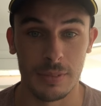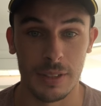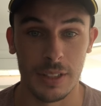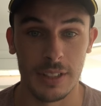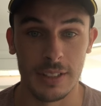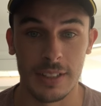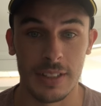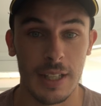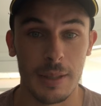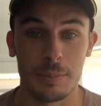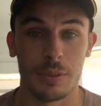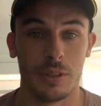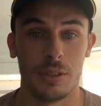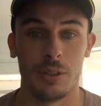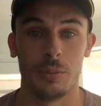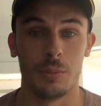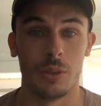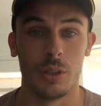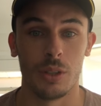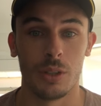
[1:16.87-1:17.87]
He's an
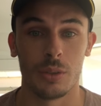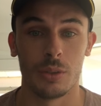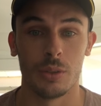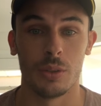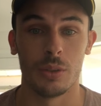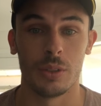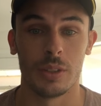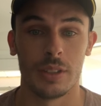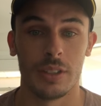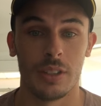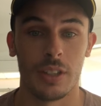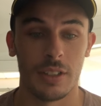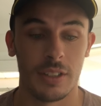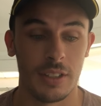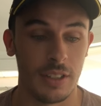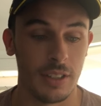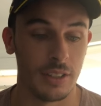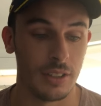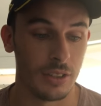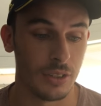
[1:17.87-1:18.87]
absolute workhorse, and I
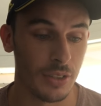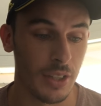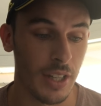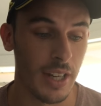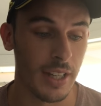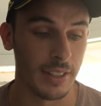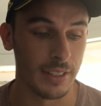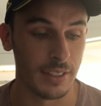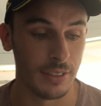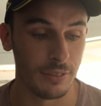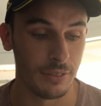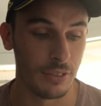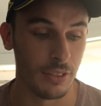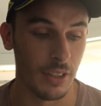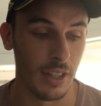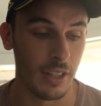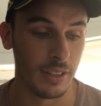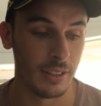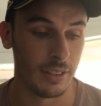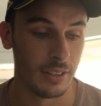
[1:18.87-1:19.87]
think the Dragons have
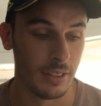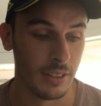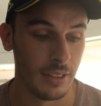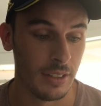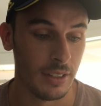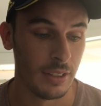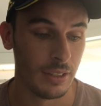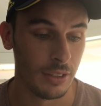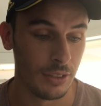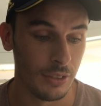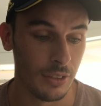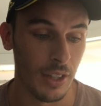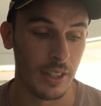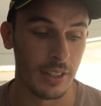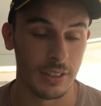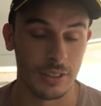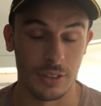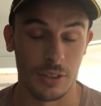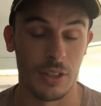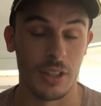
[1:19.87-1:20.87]
great,
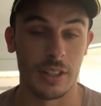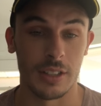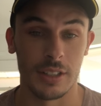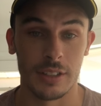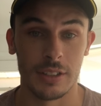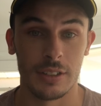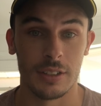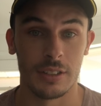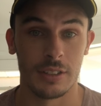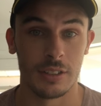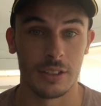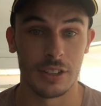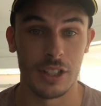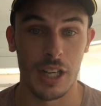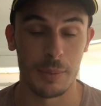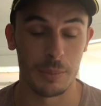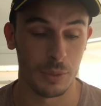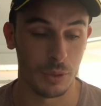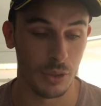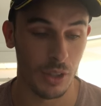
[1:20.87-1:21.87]
great signing in
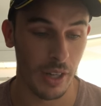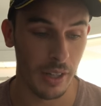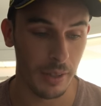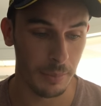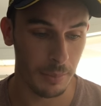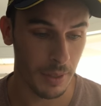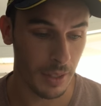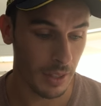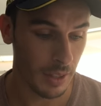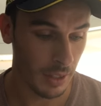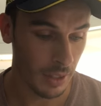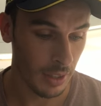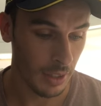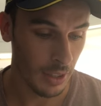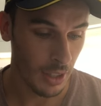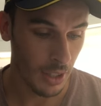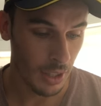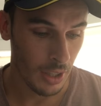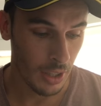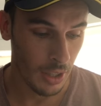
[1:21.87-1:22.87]
James Graham.
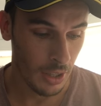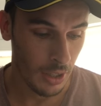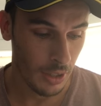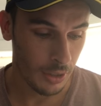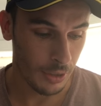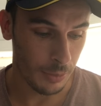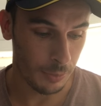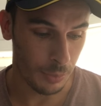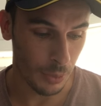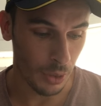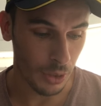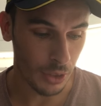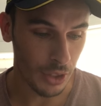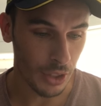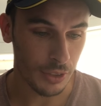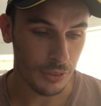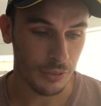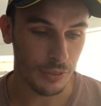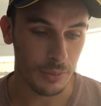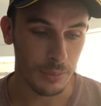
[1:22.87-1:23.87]
The
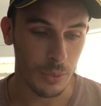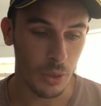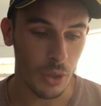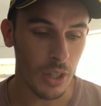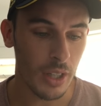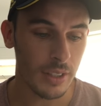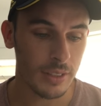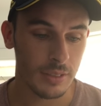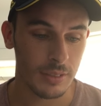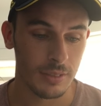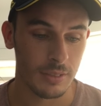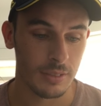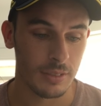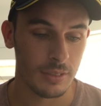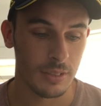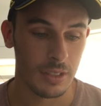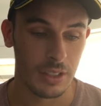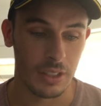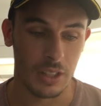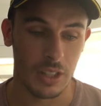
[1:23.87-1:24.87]
Broncos, for mine,
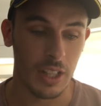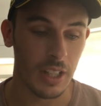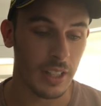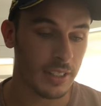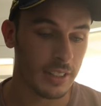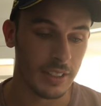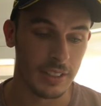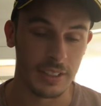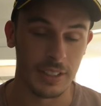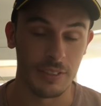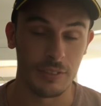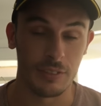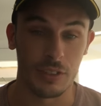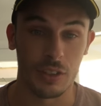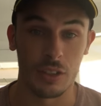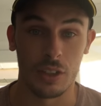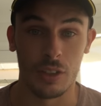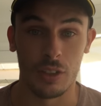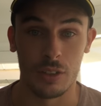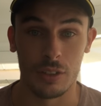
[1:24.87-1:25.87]
I think they've
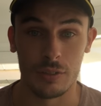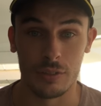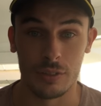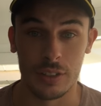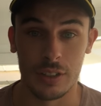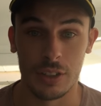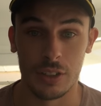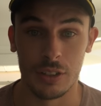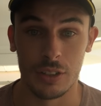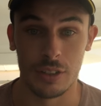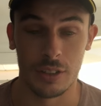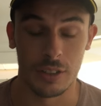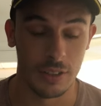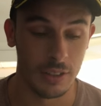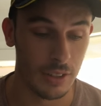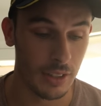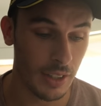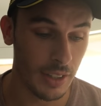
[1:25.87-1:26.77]
got a lot of issues.